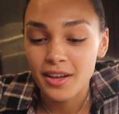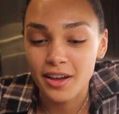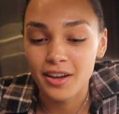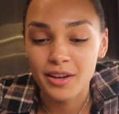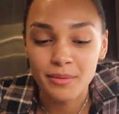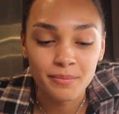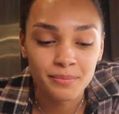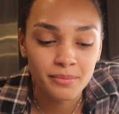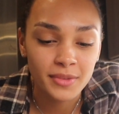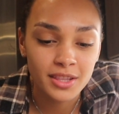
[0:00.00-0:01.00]

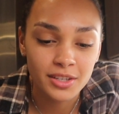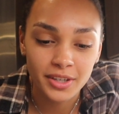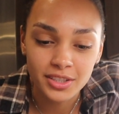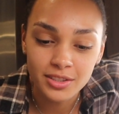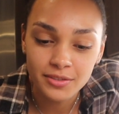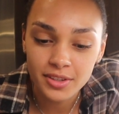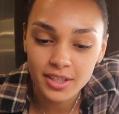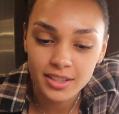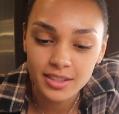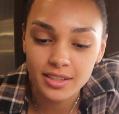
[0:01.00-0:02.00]
The directions for
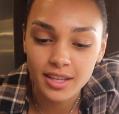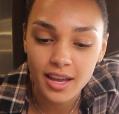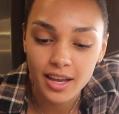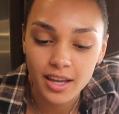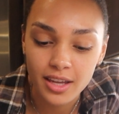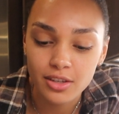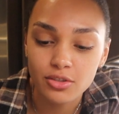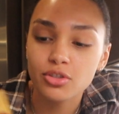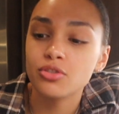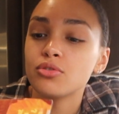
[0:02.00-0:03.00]
these say
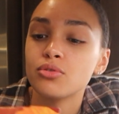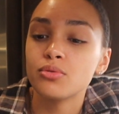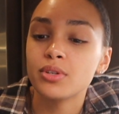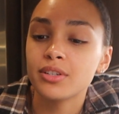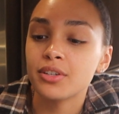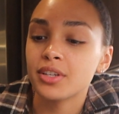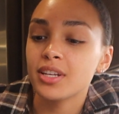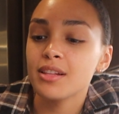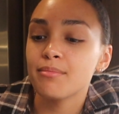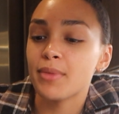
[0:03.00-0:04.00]
to cook it
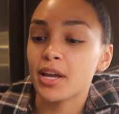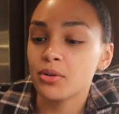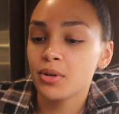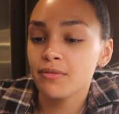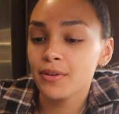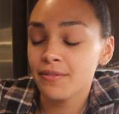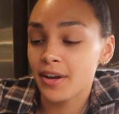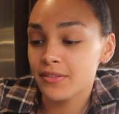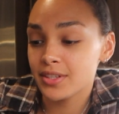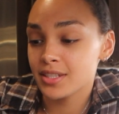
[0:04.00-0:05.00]
in the microwave for
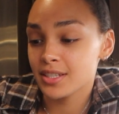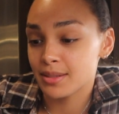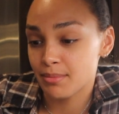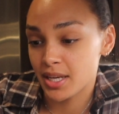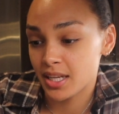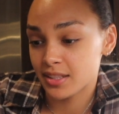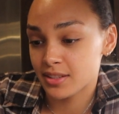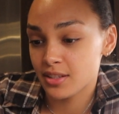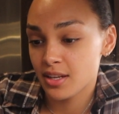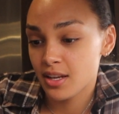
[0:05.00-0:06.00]
5 to 6
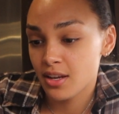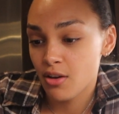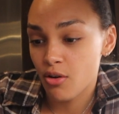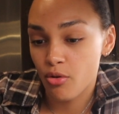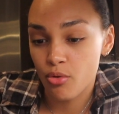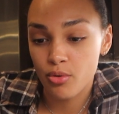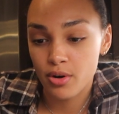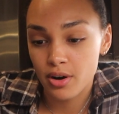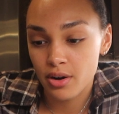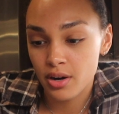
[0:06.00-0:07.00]
minutes,
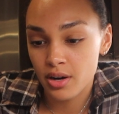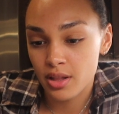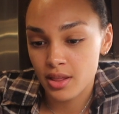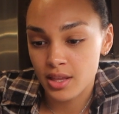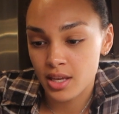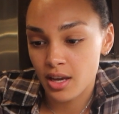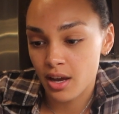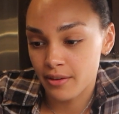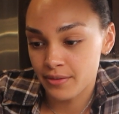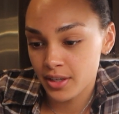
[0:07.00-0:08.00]
or the
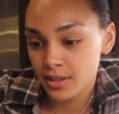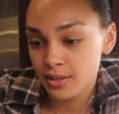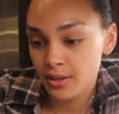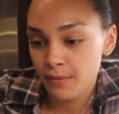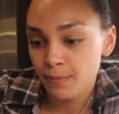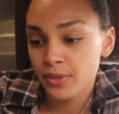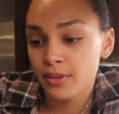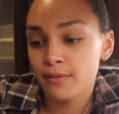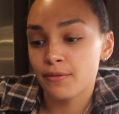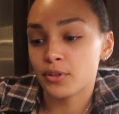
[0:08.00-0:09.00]
oven
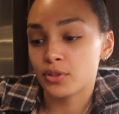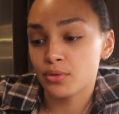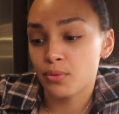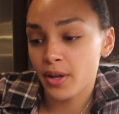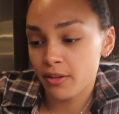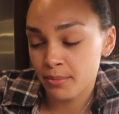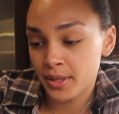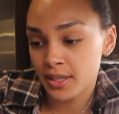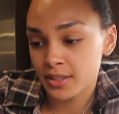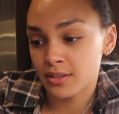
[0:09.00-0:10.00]
for 12
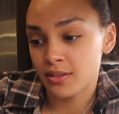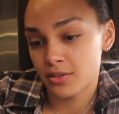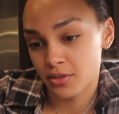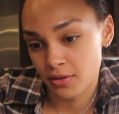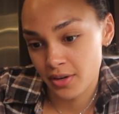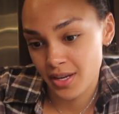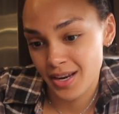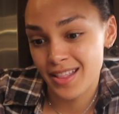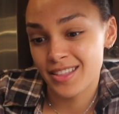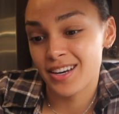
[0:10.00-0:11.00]
minutes, stir it,
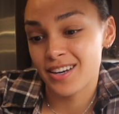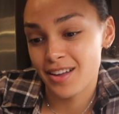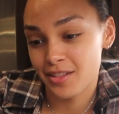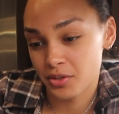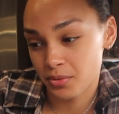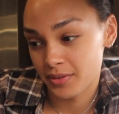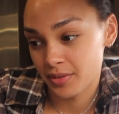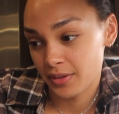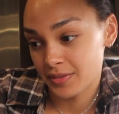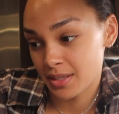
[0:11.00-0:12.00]
and then another 12
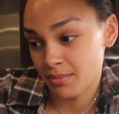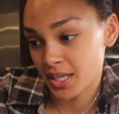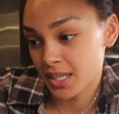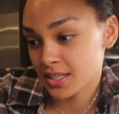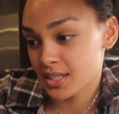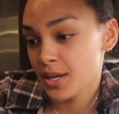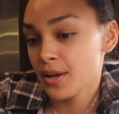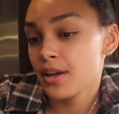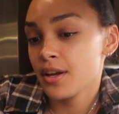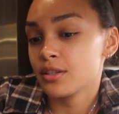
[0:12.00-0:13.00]
to 15 minutes.
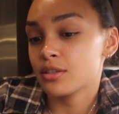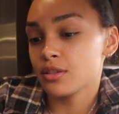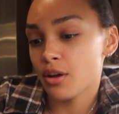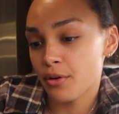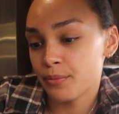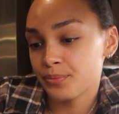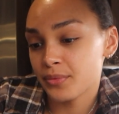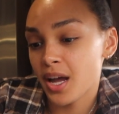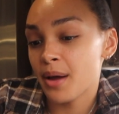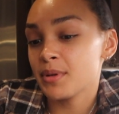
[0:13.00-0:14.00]
So
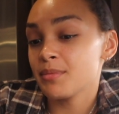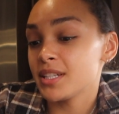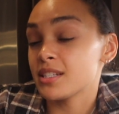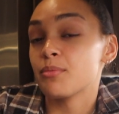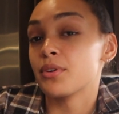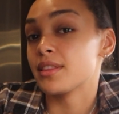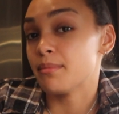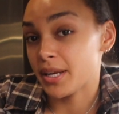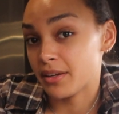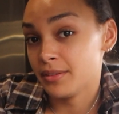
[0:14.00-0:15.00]
I'm gonna meet somewhere in the
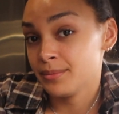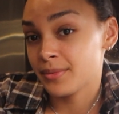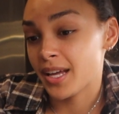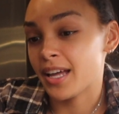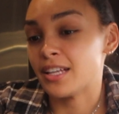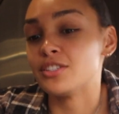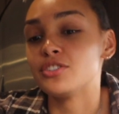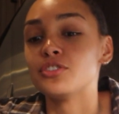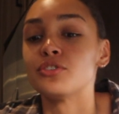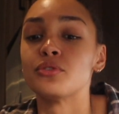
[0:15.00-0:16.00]
middle and
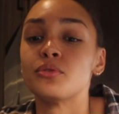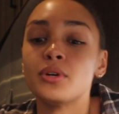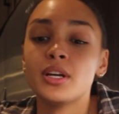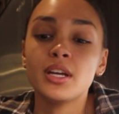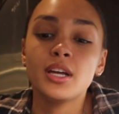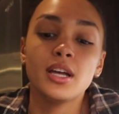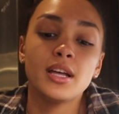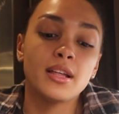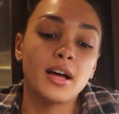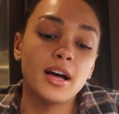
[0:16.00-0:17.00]
do
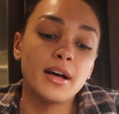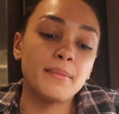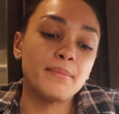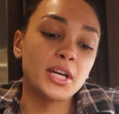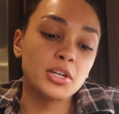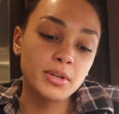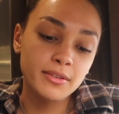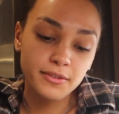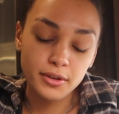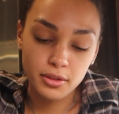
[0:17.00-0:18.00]

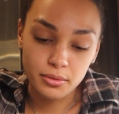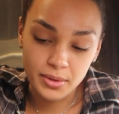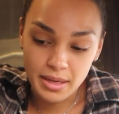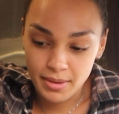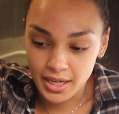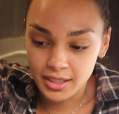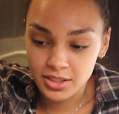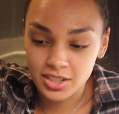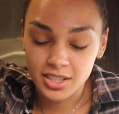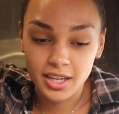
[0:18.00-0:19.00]
microwave for 3
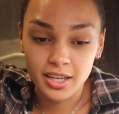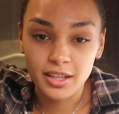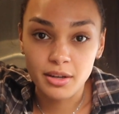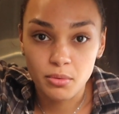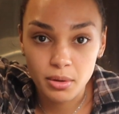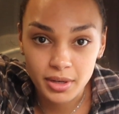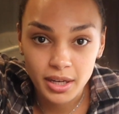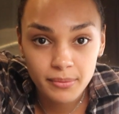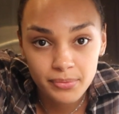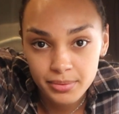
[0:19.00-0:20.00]
minutes just to kind of like warm it
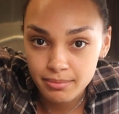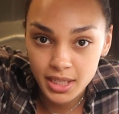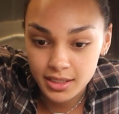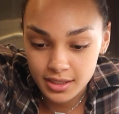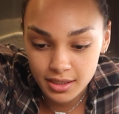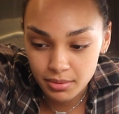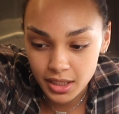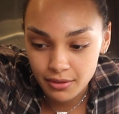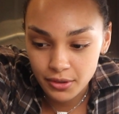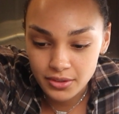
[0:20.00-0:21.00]
up because it's
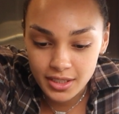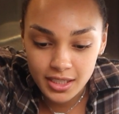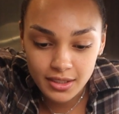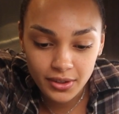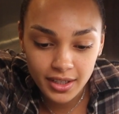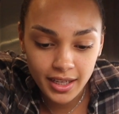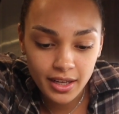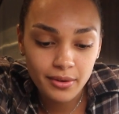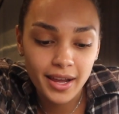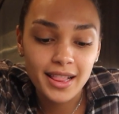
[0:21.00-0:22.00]
completely frozen as of right
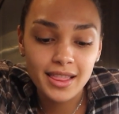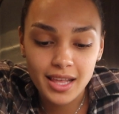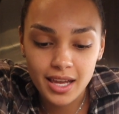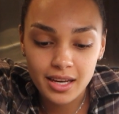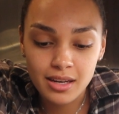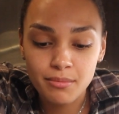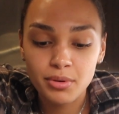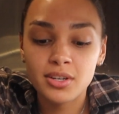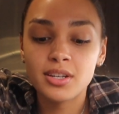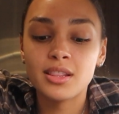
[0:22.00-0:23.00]
now, and then
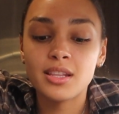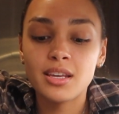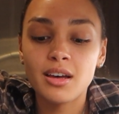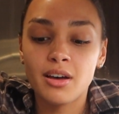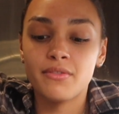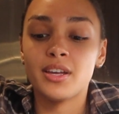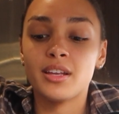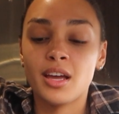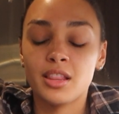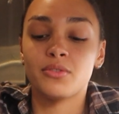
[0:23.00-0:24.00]
put it in the
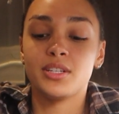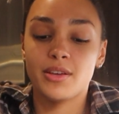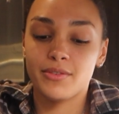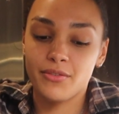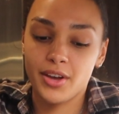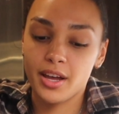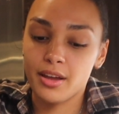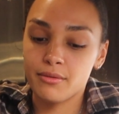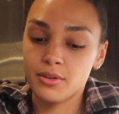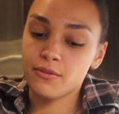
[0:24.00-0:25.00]
oven at
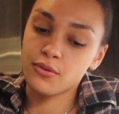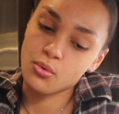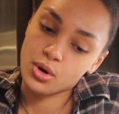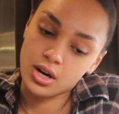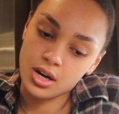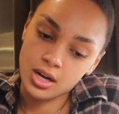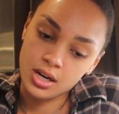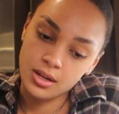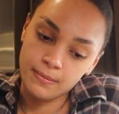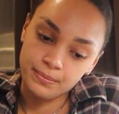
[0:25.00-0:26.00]
375 for
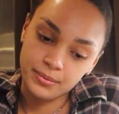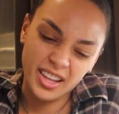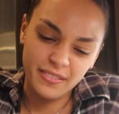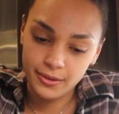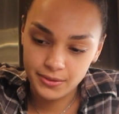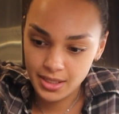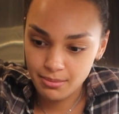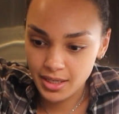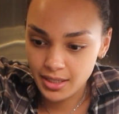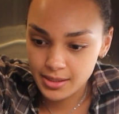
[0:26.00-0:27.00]
like 15
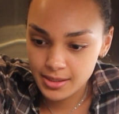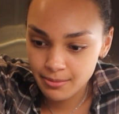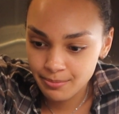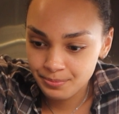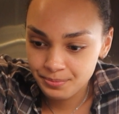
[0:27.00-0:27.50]
minutes.